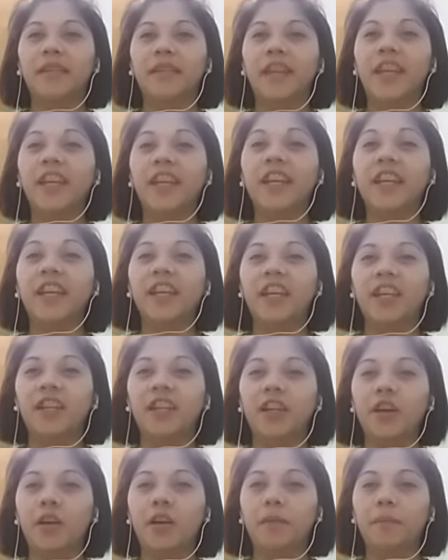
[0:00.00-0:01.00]
Taking
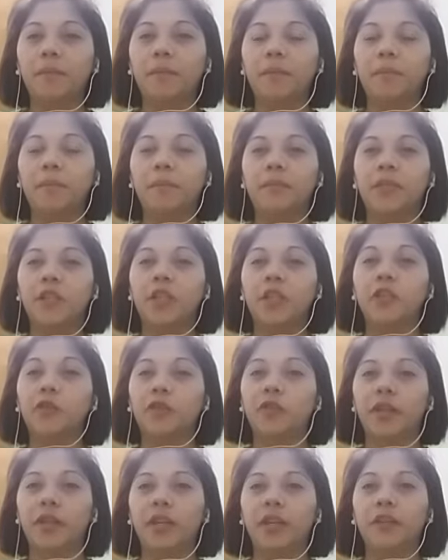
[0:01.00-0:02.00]
care of
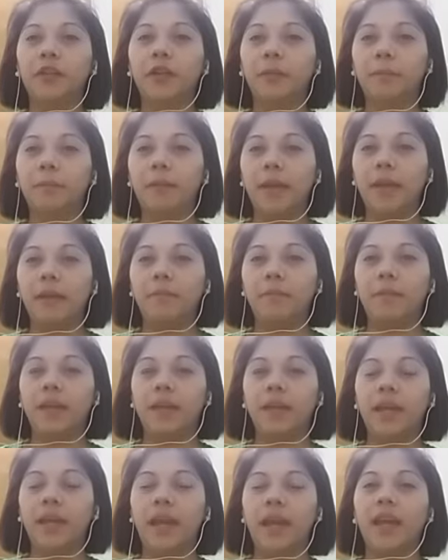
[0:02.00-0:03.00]
children or
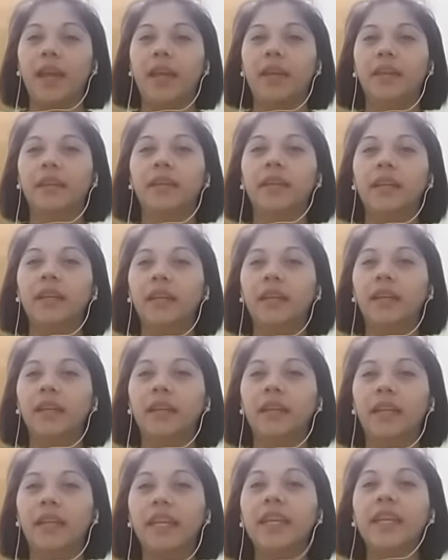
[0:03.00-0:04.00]
baby and
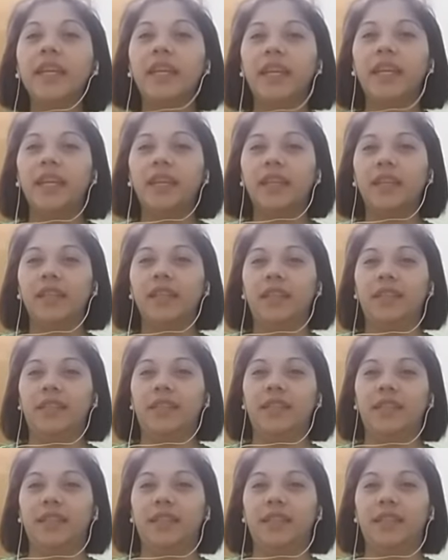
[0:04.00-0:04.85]
cleaning.